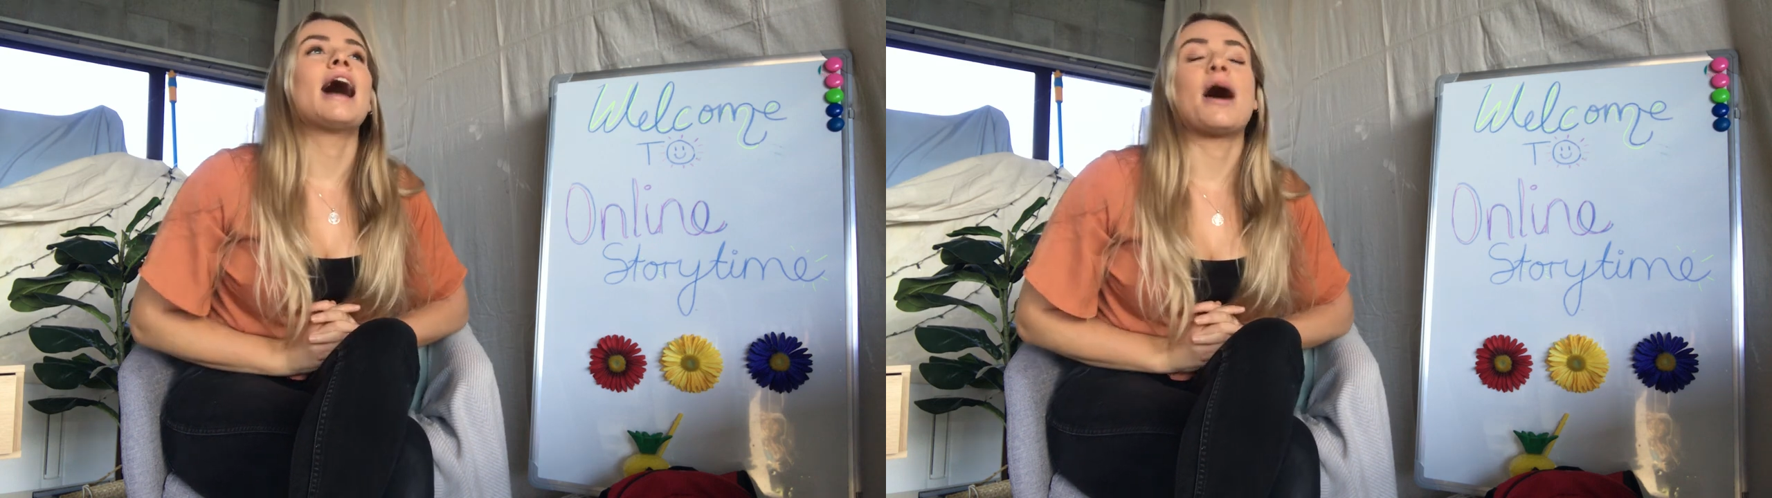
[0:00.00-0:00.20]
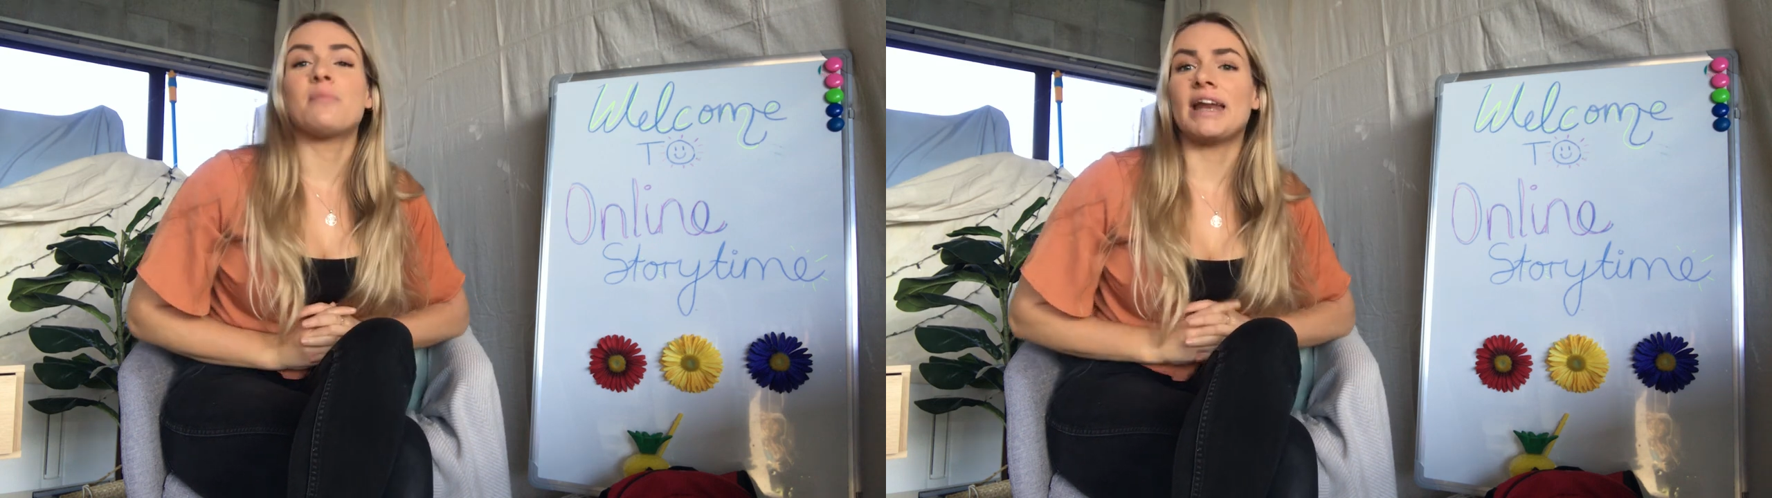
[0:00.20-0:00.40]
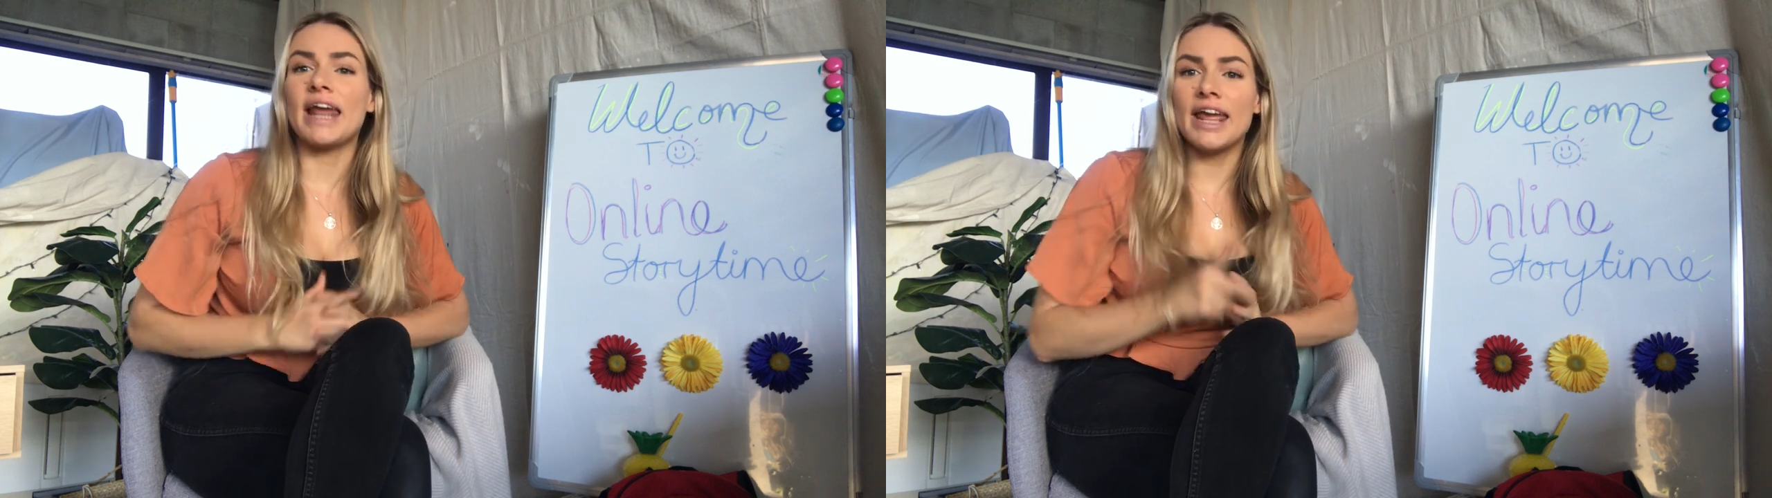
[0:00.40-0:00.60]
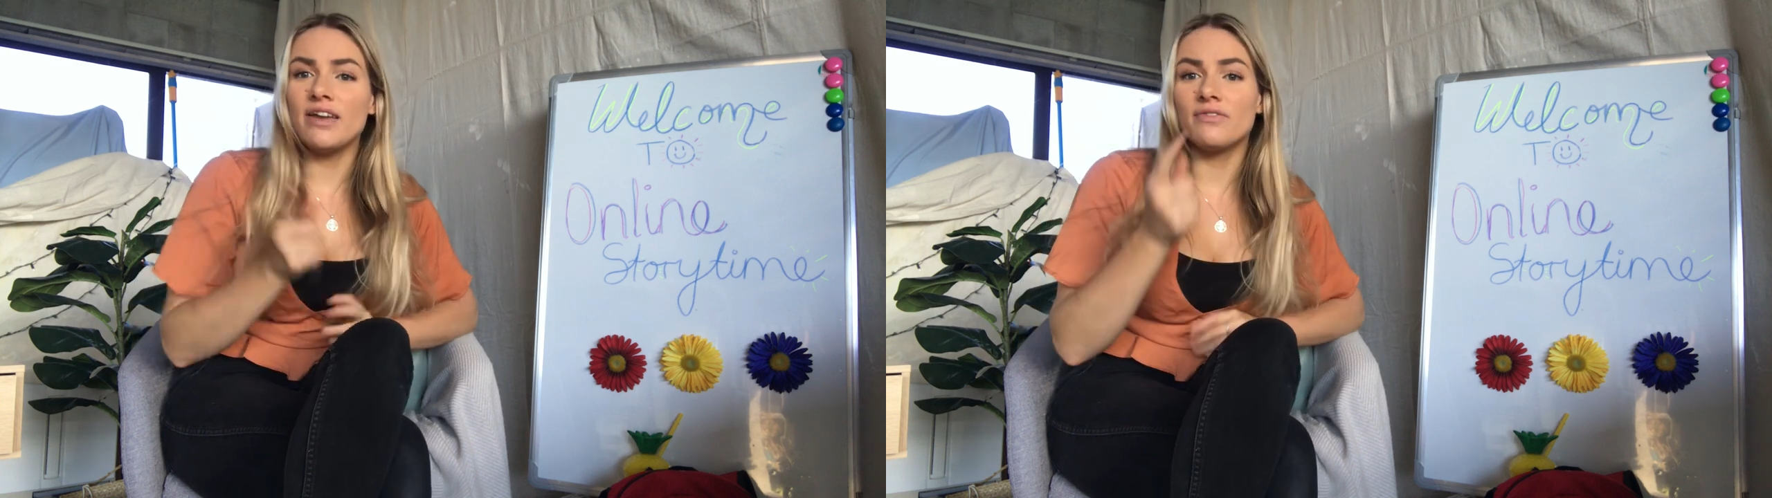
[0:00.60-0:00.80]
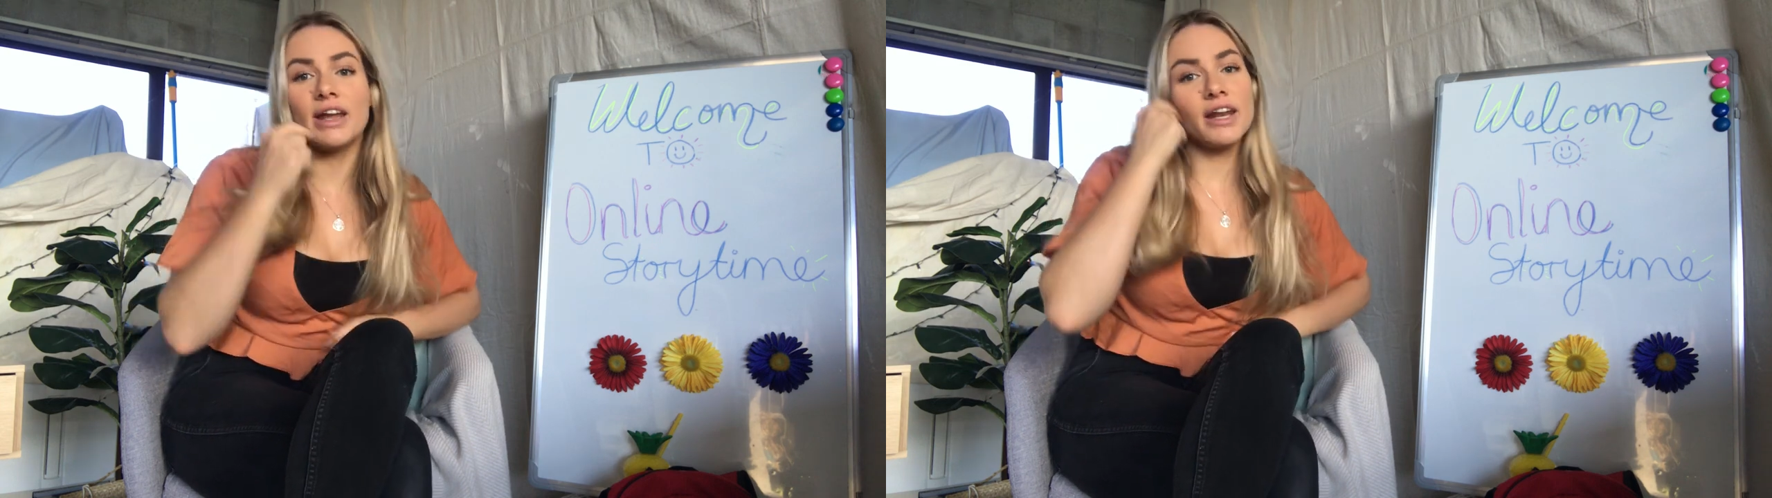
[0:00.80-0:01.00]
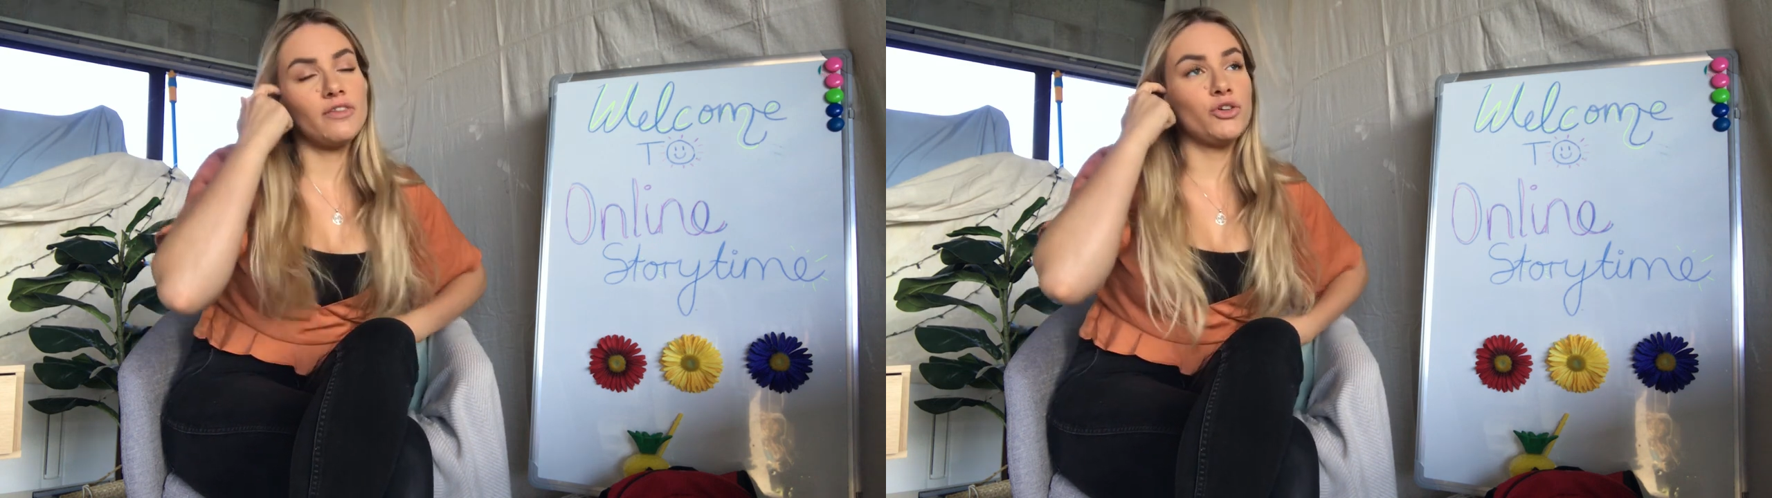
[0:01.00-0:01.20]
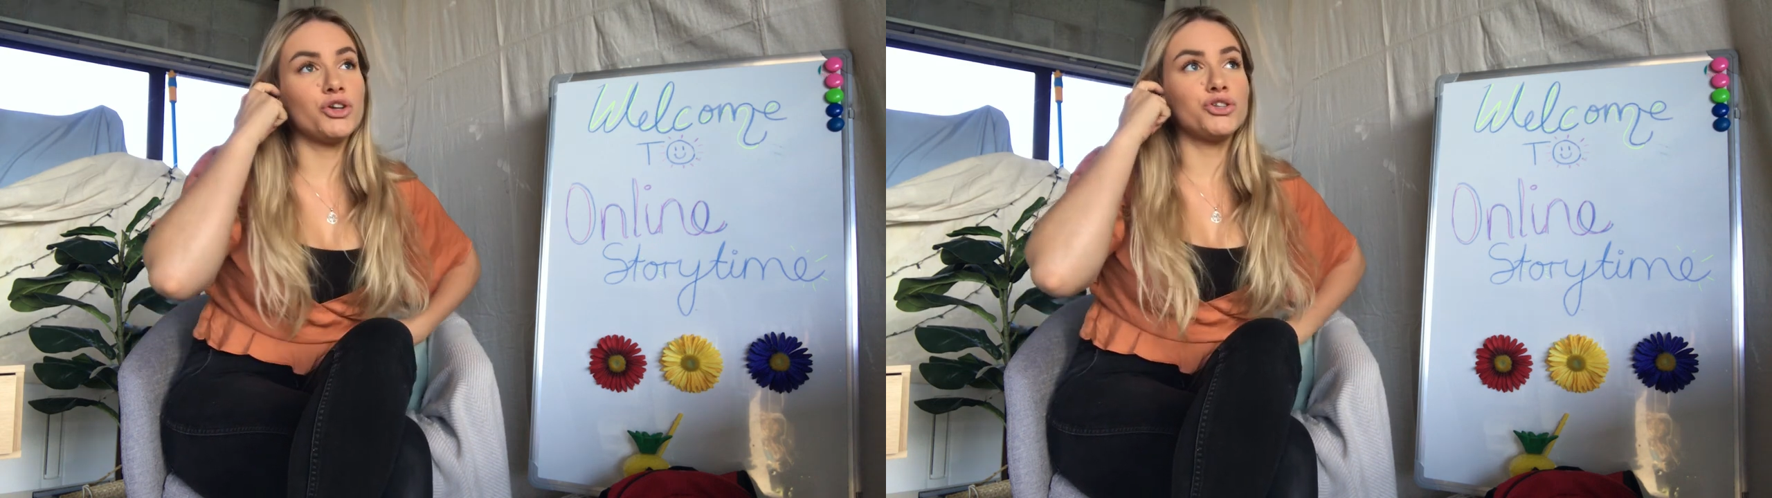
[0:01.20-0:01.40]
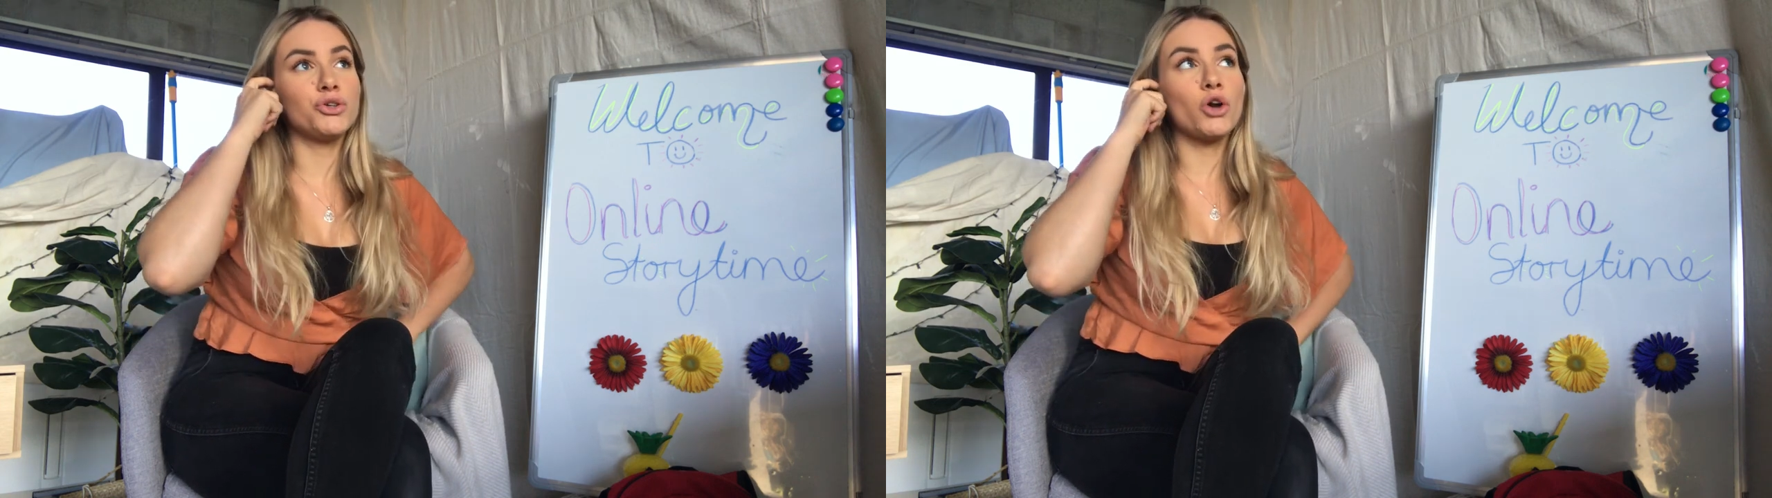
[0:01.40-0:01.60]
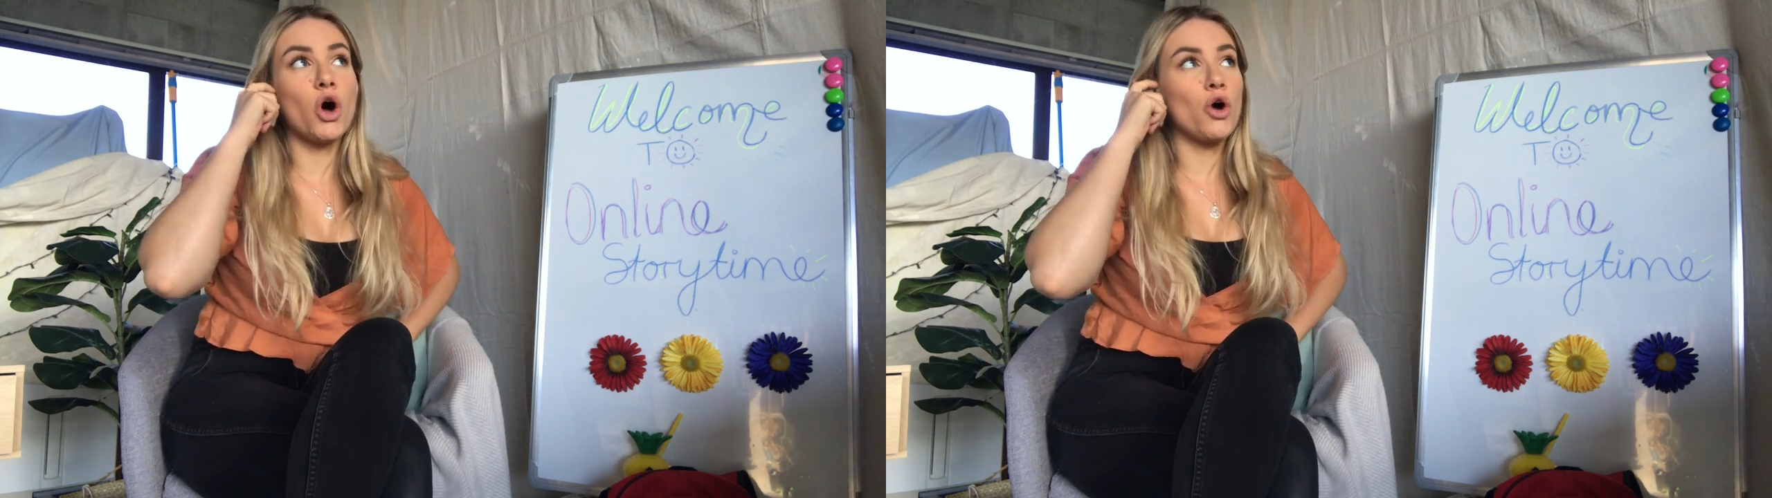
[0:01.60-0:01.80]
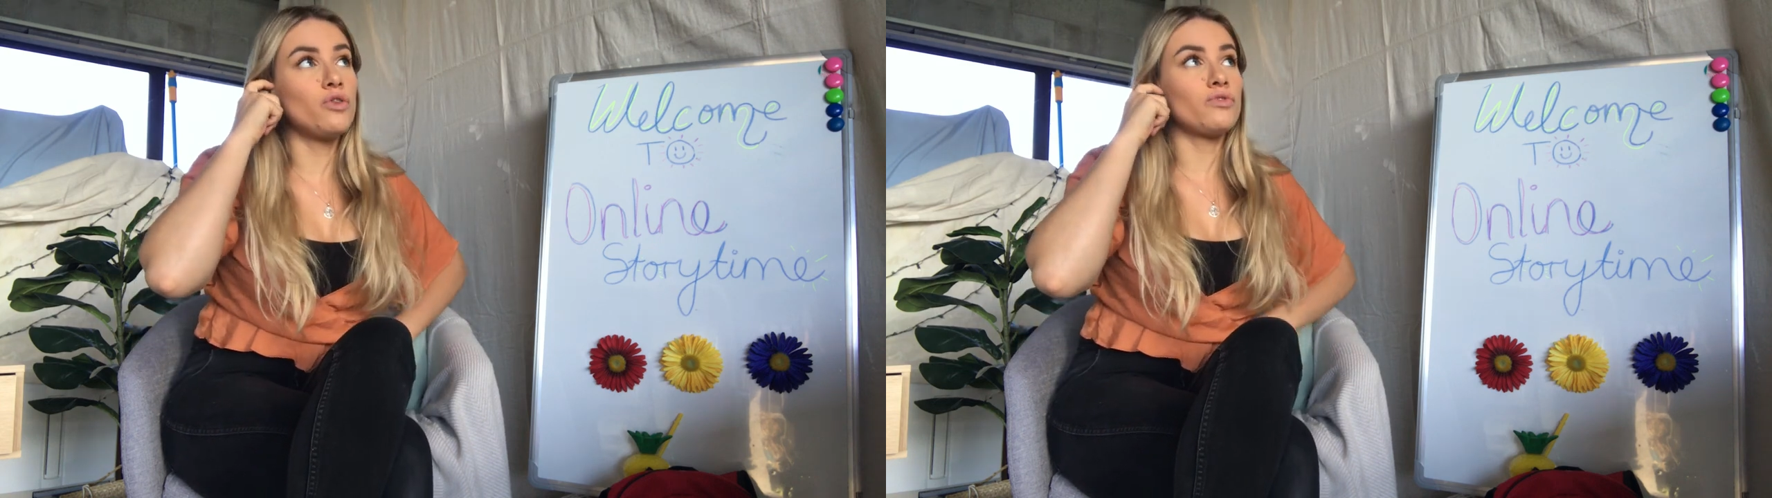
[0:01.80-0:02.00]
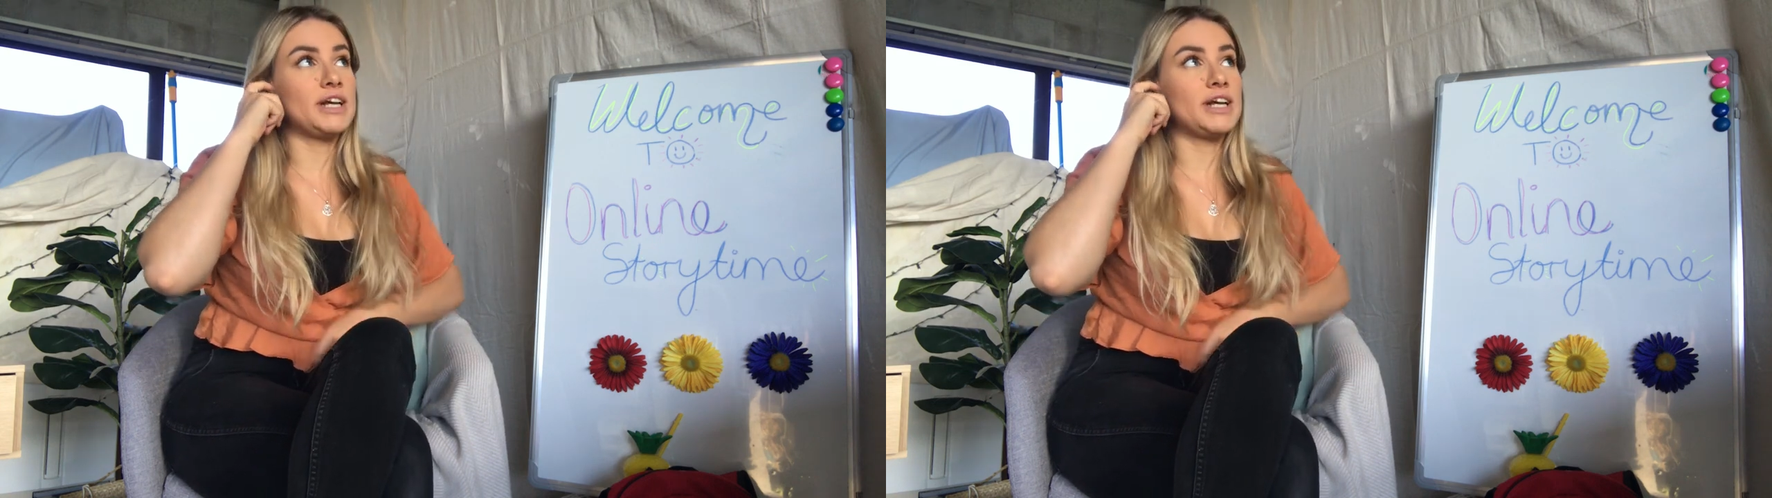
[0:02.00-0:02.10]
And even if you can do your own